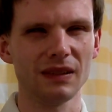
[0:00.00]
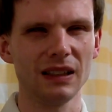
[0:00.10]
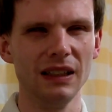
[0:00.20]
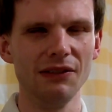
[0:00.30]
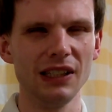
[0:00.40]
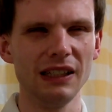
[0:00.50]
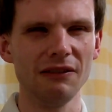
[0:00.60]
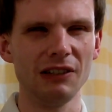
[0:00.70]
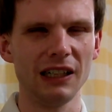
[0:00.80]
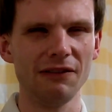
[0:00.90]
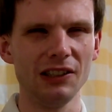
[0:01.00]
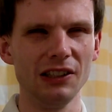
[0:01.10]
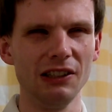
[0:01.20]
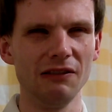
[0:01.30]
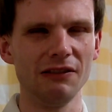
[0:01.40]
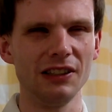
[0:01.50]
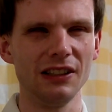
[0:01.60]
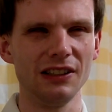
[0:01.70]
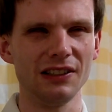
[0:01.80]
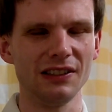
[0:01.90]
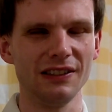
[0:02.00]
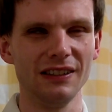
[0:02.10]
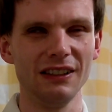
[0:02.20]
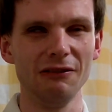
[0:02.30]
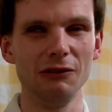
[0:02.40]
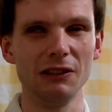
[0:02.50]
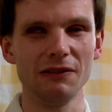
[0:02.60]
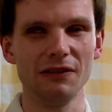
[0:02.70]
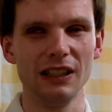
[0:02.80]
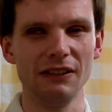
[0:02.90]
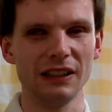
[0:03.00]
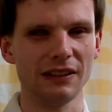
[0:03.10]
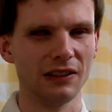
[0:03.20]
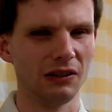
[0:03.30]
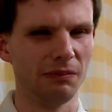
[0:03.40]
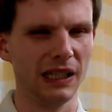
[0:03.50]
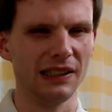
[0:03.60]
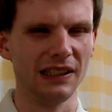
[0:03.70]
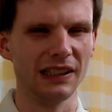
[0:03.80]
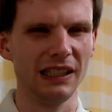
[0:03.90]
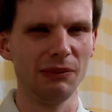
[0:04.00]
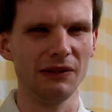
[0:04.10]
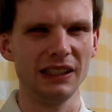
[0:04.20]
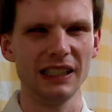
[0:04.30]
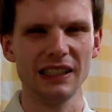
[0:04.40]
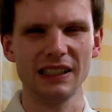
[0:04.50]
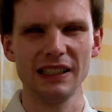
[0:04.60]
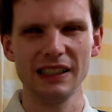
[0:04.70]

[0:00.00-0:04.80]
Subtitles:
you've seen a rifle enough to just know the basic shape of it.